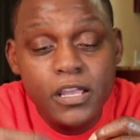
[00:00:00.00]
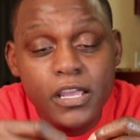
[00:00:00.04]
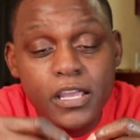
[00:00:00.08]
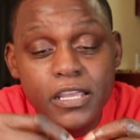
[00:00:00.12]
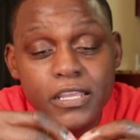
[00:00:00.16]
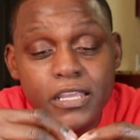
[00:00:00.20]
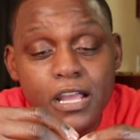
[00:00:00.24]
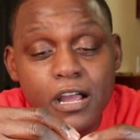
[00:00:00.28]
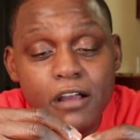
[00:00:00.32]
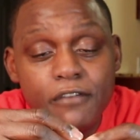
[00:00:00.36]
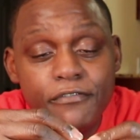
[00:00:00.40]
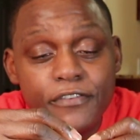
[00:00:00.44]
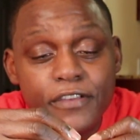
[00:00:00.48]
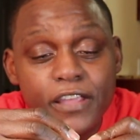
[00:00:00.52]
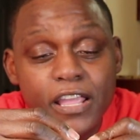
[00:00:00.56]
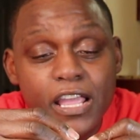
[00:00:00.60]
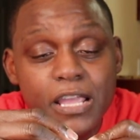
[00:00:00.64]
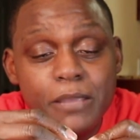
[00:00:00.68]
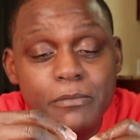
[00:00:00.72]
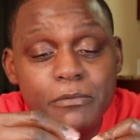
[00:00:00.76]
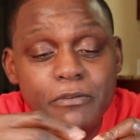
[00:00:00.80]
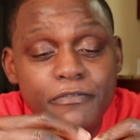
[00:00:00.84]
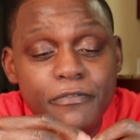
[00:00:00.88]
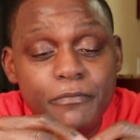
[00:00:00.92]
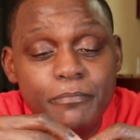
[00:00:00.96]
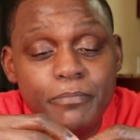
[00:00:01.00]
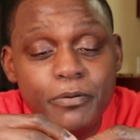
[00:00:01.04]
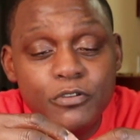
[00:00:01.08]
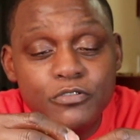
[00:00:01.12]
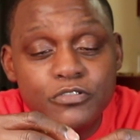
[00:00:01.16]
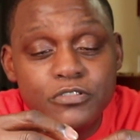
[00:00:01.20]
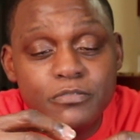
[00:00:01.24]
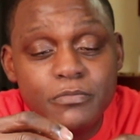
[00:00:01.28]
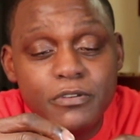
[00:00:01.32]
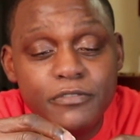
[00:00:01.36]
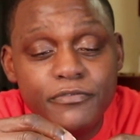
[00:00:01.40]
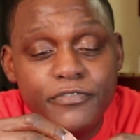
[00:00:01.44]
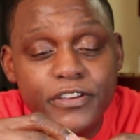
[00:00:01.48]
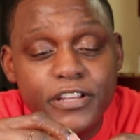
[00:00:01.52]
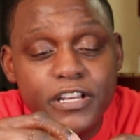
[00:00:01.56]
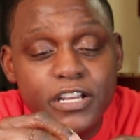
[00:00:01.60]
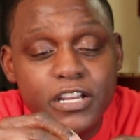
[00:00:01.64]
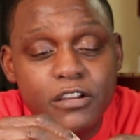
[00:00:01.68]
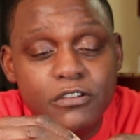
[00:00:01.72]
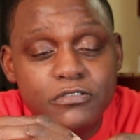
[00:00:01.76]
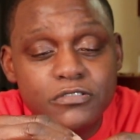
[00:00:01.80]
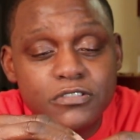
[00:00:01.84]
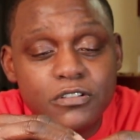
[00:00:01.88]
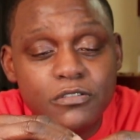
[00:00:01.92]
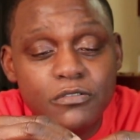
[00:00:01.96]
And y'all forgave me for posting my
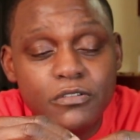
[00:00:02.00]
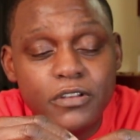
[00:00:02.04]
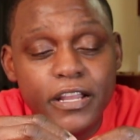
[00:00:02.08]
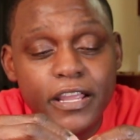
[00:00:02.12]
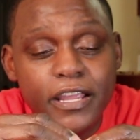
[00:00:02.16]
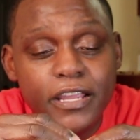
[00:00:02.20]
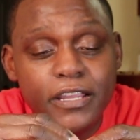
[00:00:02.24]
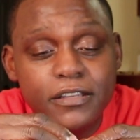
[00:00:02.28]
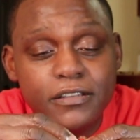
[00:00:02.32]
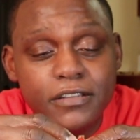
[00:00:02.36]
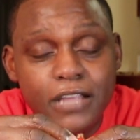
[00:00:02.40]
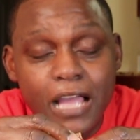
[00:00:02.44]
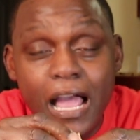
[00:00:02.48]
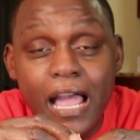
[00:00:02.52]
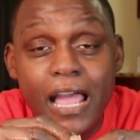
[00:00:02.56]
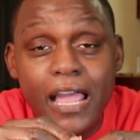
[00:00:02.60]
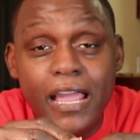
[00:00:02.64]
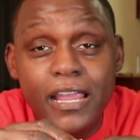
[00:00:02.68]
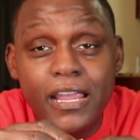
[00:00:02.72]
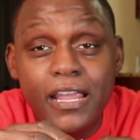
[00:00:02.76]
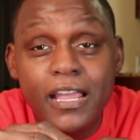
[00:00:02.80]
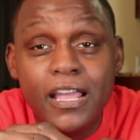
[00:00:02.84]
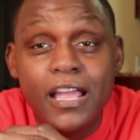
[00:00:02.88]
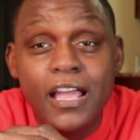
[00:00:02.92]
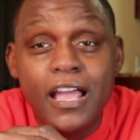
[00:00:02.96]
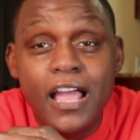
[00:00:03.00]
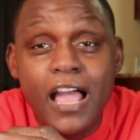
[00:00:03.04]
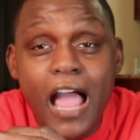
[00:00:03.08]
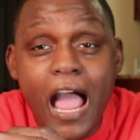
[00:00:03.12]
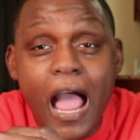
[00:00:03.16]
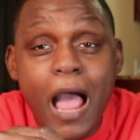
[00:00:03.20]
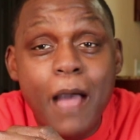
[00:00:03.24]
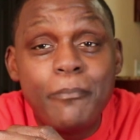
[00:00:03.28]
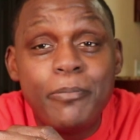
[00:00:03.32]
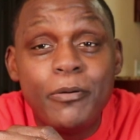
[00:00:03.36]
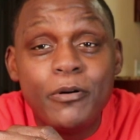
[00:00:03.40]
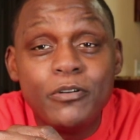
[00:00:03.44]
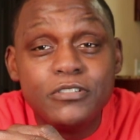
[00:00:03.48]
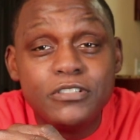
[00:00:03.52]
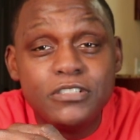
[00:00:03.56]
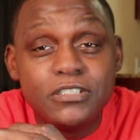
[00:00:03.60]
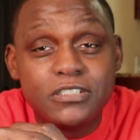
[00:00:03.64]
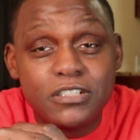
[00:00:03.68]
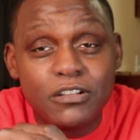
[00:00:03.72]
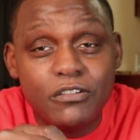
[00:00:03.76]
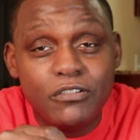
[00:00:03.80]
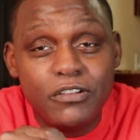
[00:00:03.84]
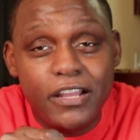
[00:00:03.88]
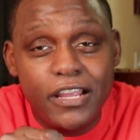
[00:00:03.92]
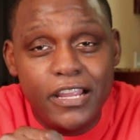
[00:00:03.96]
video so late. Hey, I
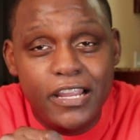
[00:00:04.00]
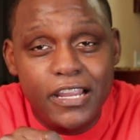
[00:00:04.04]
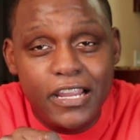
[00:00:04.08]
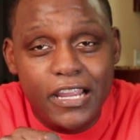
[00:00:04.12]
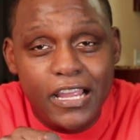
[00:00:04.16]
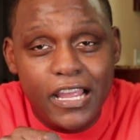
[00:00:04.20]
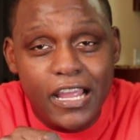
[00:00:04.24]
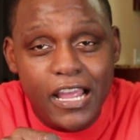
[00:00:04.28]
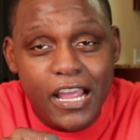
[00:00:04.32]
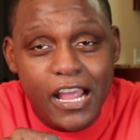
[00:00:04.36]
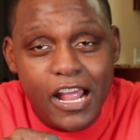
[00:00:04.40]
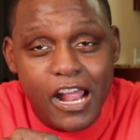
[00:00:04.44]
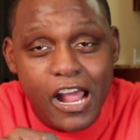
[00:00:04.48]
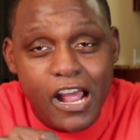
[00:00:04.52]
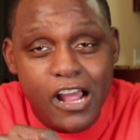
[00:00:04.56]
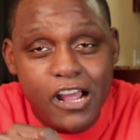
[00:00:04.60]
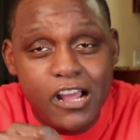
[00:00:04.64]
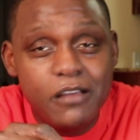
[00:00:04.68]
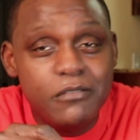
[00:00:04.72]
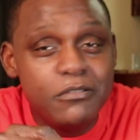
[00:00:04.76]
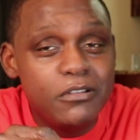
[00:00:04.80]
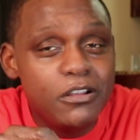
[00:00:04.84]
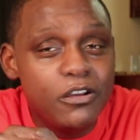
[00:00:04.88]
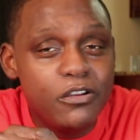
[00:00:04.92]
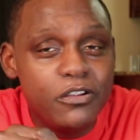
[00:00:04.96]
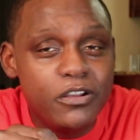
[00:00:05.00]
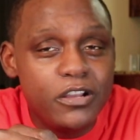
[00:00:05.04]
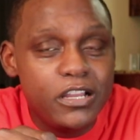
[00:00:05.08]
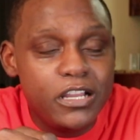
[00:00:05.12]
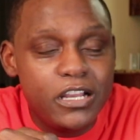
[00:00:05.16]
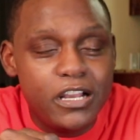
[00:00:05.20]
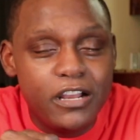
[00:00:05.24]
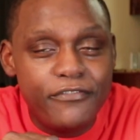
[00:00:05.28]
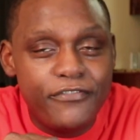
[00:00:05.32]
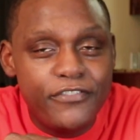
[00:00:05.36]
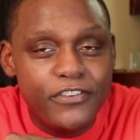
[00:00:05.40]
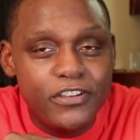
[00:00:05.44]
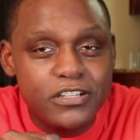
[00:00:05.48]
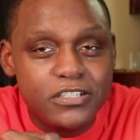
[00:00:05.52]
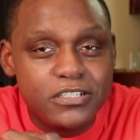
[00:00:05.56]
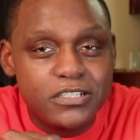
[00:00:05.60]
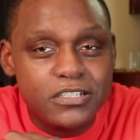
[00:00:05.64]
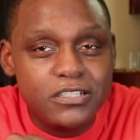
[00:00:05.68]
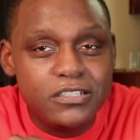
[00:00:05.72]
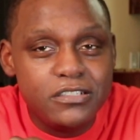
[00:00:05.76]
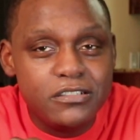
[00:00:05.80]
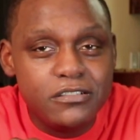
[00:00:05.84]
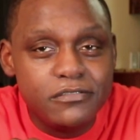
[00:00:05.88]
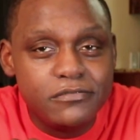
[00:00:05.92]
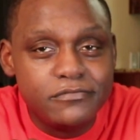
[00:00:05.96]
posted so late, I uploaded and I fell
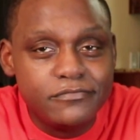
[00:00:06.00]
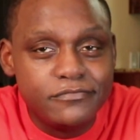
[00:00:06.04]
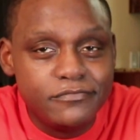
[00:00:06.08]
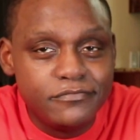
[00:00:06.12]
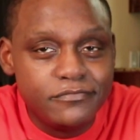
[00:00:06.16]
asleep.